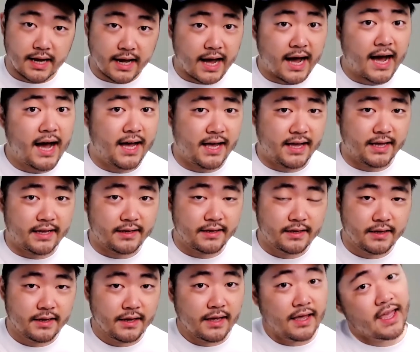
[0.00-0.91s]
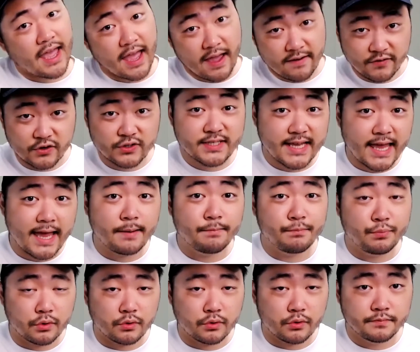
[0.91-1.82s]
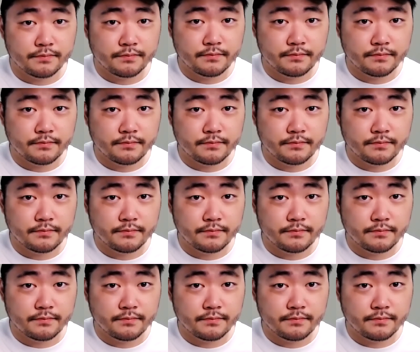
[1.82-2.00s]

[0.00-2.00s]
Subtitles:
I have a sample.